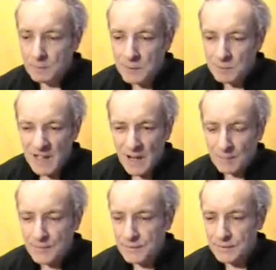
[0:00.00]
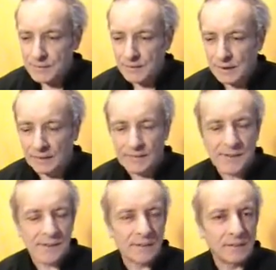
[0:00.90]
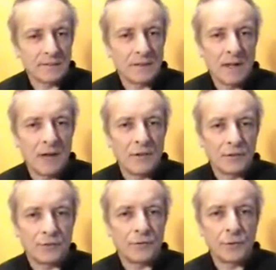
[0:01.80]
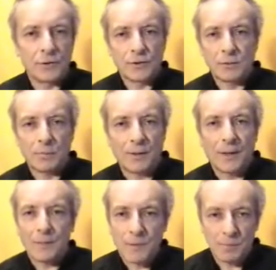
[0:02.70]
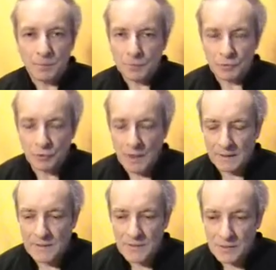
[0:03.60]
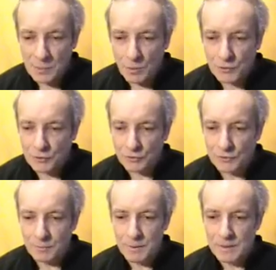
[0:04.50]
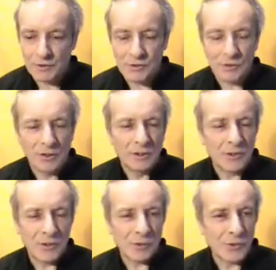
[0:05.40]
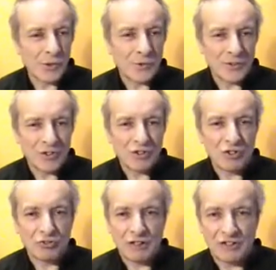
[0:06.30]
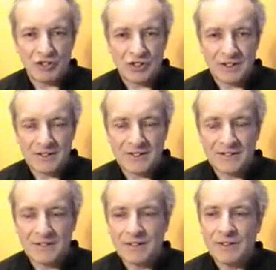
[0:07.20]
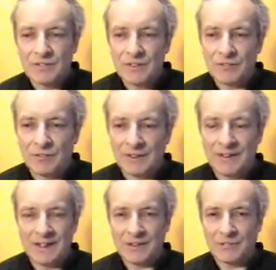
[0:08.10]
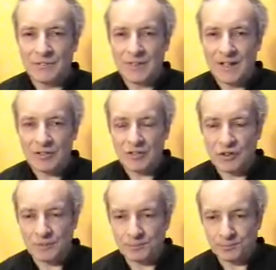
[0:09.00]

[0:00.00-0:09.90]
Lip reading: but perhaps it's underfoot, perhaps dried seawater on a beach, so it's got this crunchiness, different kind of texture.